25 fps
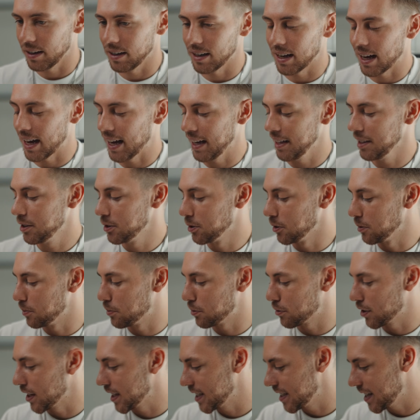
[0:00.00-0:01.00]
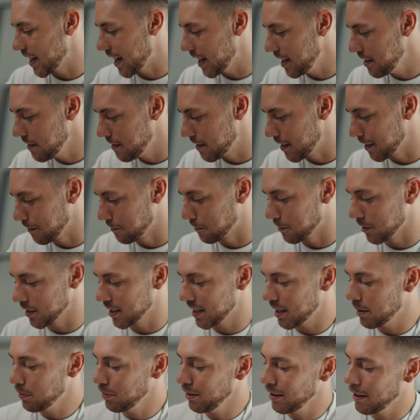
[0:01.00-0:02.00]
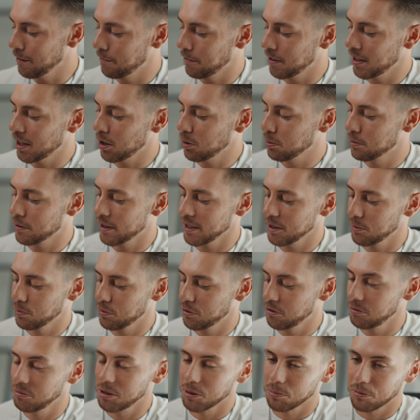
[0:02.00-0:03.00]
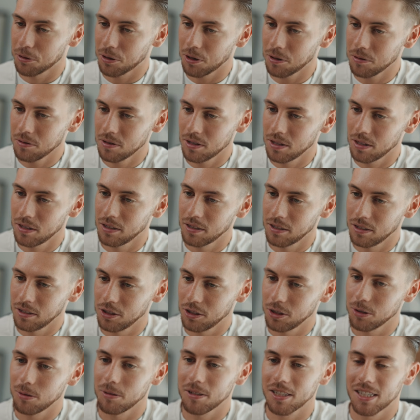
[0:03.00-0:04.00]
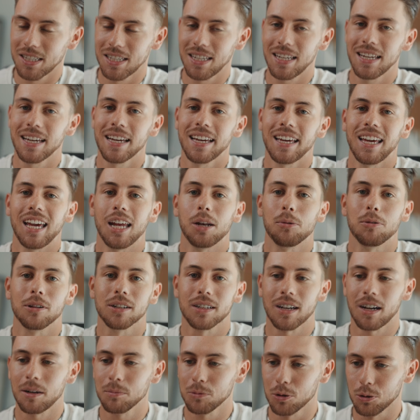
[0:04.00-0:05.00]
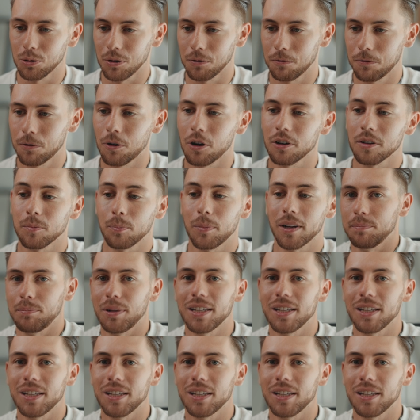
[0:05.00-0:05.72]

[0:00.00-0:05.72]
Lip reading: And I could press anything. For example, if I now press Premiere Pro, you'll see it will come to the front.